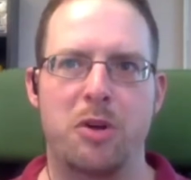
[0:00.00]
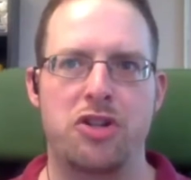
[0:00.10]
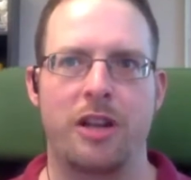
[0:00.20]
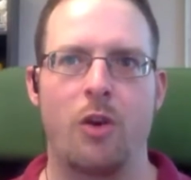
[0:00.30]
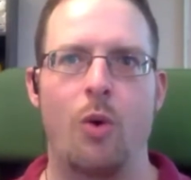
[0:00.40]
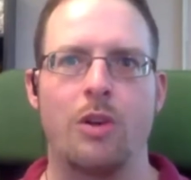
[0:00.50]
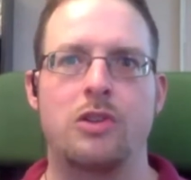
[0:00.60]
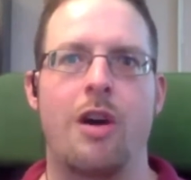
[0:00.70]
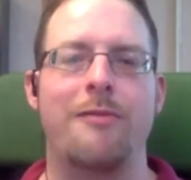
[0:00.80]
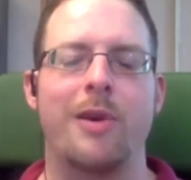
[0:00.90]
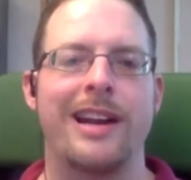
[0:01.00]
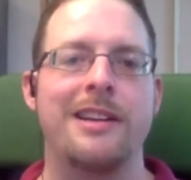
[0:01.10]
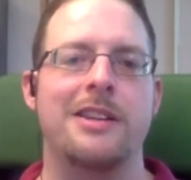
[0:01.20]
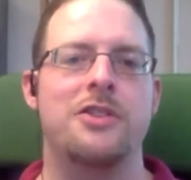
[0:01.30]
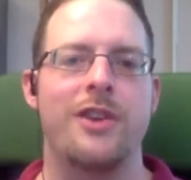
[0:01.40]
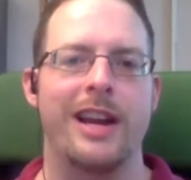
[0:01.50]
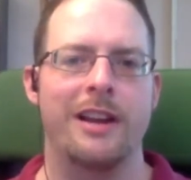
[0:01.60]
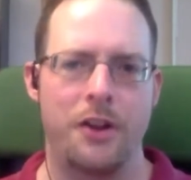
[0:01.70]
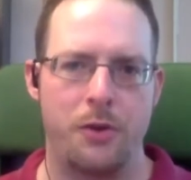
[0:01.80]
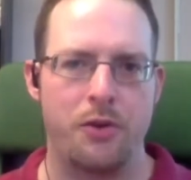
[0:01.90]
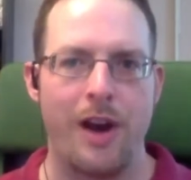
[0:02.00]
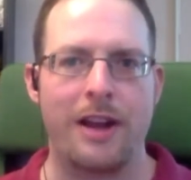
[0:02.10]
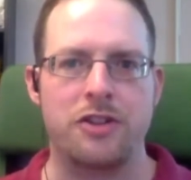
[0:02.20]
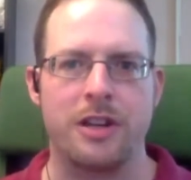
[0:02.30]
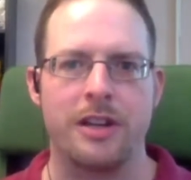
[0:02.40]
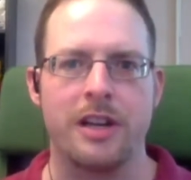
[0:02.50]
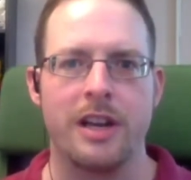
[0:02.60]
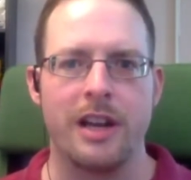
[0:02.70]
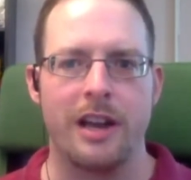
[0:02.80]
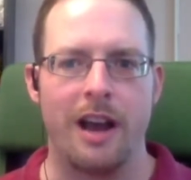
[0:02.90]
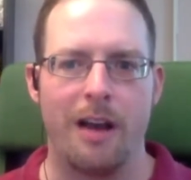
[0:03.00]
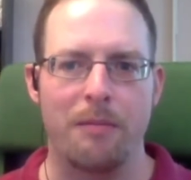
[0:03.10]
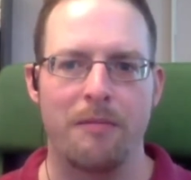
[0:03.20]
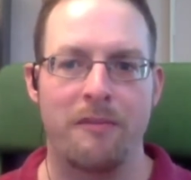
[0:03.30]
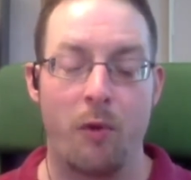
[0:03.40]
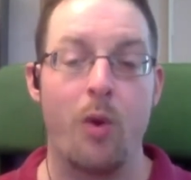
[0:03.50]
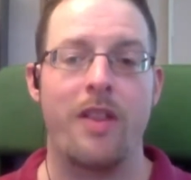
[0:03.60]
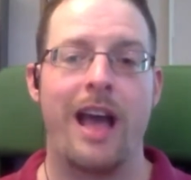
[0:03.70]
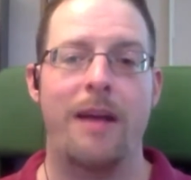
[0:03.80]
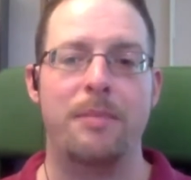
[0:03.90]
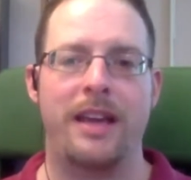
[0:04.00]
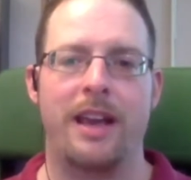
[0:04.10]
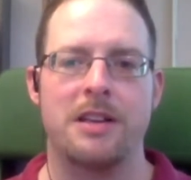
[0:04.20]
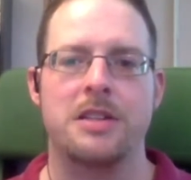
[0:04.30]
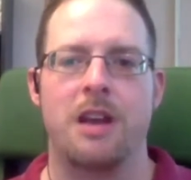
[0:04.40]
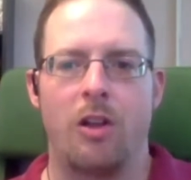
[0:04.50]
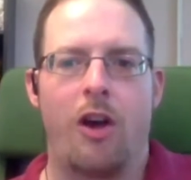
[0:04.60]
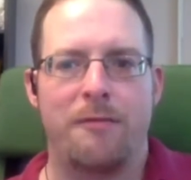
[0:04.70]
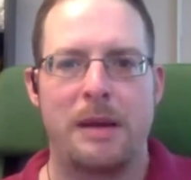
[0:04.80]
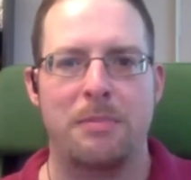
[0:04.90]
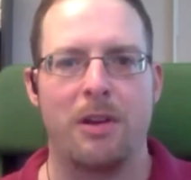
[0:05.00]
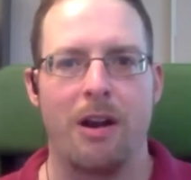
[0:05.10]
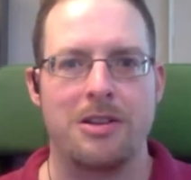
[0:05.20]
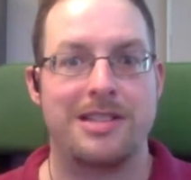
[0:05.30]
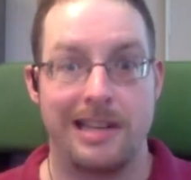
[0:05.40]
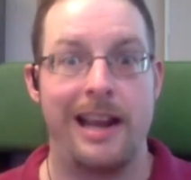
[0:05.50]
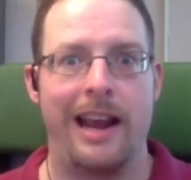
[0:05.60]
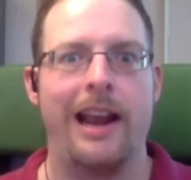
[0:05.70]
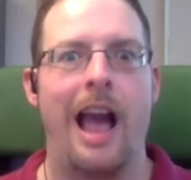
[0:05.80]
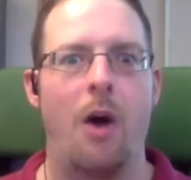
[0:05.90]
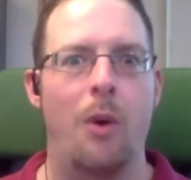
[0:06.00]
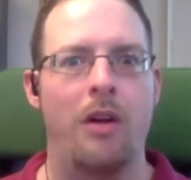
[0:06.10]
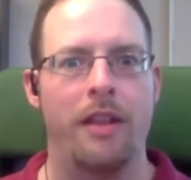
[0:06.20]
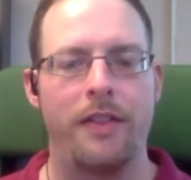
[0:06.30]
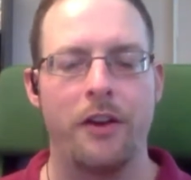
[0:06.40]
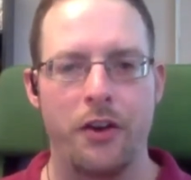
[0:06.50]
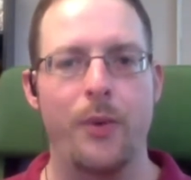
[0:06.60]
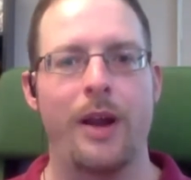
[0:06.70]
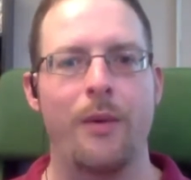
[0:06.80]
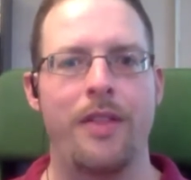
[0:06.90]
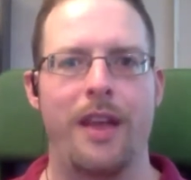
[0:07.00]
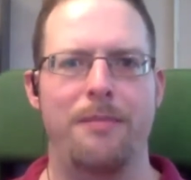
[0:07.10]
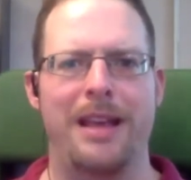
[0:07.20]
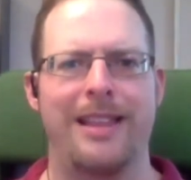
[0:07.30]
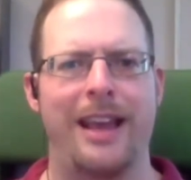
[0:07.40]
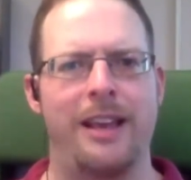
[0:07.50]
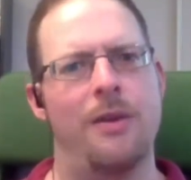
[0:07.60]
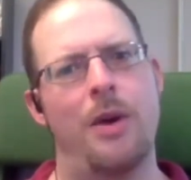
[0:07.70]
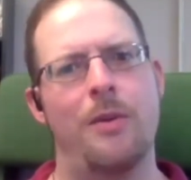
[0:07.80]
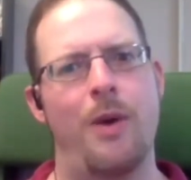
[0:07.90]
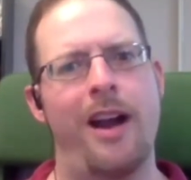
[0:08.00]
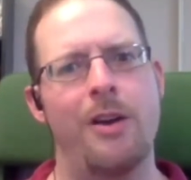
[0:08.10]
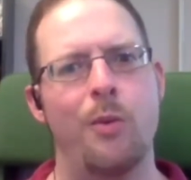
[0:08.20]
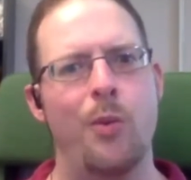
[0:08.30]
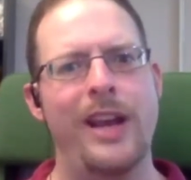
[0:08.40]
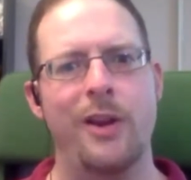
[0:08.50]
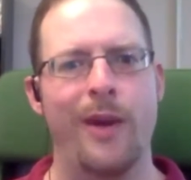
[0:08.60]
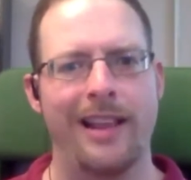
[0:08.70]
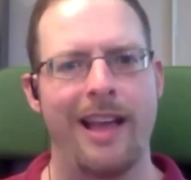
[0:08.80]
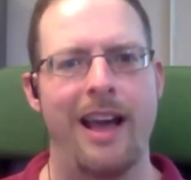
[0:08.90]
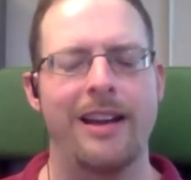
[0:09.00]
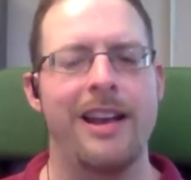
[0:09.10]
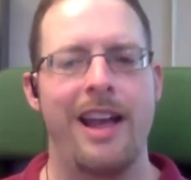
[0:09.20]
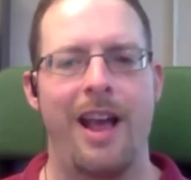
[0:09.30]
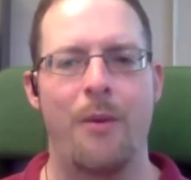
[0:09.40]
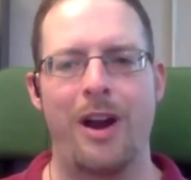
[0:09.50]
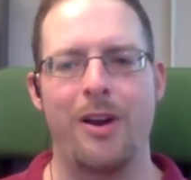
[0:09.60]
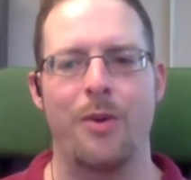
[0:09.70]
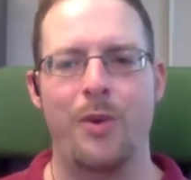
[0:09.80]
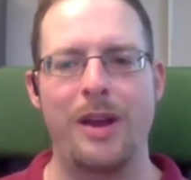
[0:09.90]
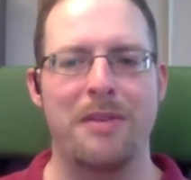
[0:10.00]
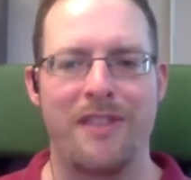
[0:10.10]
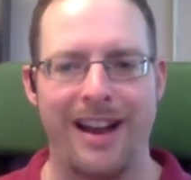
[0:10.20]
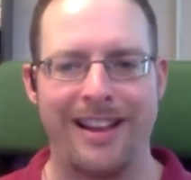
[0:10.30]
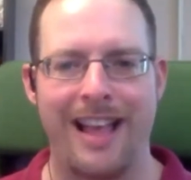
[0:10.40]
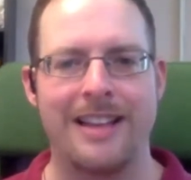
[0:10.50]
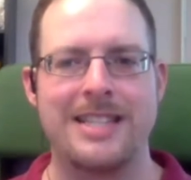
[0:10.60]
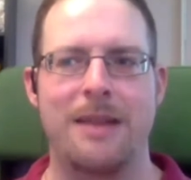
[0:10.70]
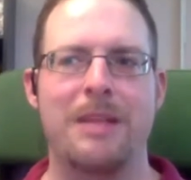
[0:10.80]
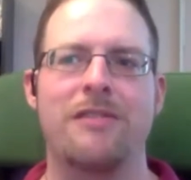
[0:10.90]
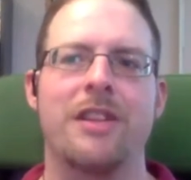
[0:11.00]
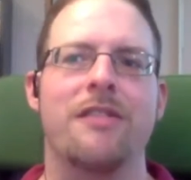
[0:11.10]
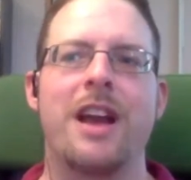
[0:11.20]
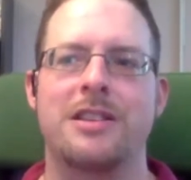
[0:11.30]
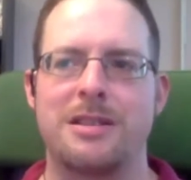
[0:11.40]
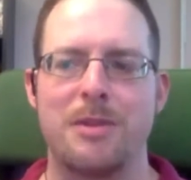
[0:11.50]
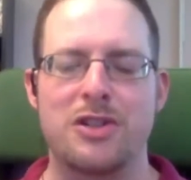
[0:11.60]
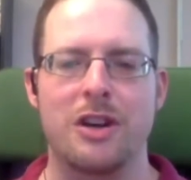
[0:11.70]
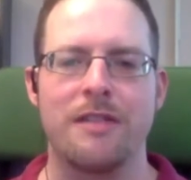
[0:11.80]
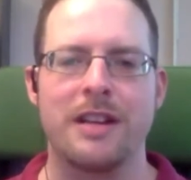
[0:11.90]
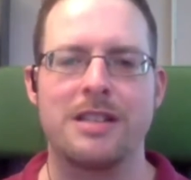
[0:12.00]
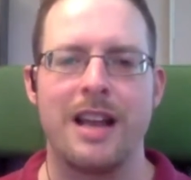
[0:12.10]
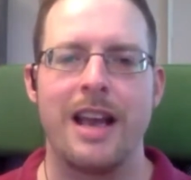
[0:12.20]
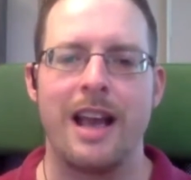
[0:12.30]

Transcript: pushing the whole software industry in a new direction for that, because a lot of people are seeing how well that they're doing with it and being like, you know what, why aren't we doing that? And why aren't we providing that same level of customer service?